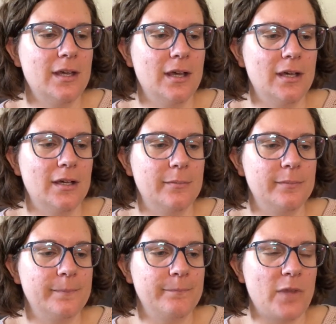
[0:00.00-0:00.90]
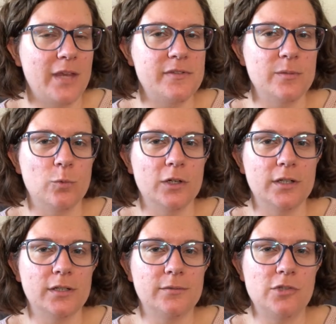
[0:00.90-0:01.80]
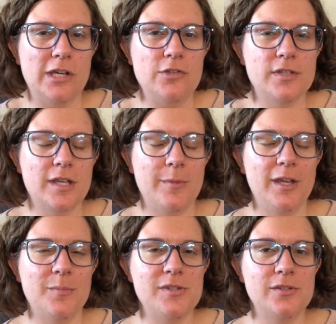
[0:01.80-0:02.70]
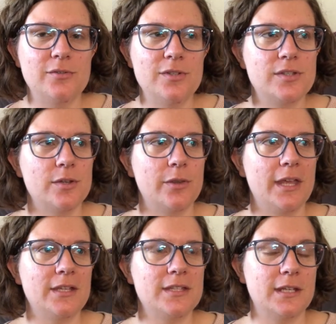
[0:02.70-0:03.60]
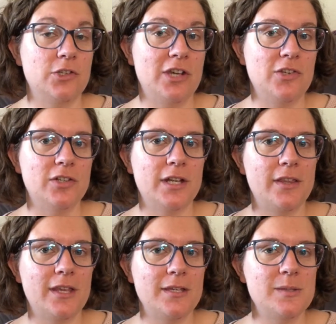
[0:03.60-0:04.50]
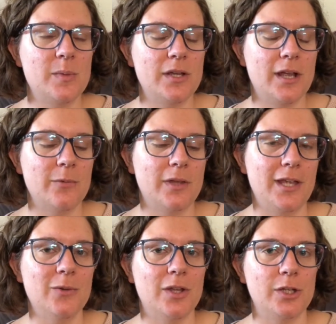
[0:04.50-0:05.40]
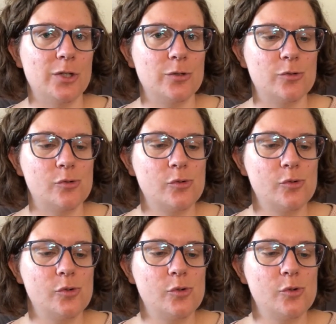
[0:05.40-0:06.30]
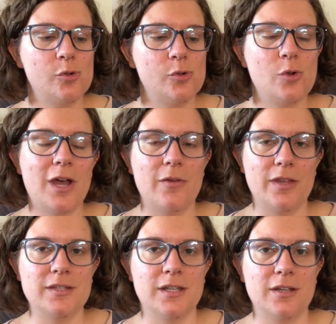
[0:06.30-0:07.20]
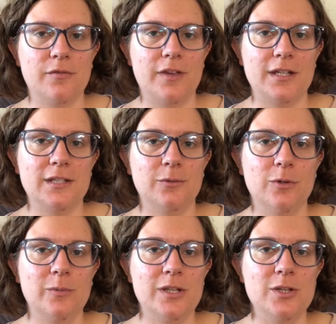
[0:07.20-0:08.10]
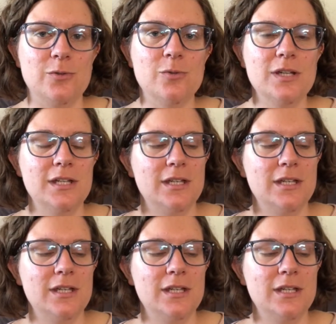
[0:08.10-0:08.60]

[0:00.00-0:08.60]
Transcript: I have some work changes coming up soon, so that's going to change a lot of things, but I will let you all know how that's going to affect what we do.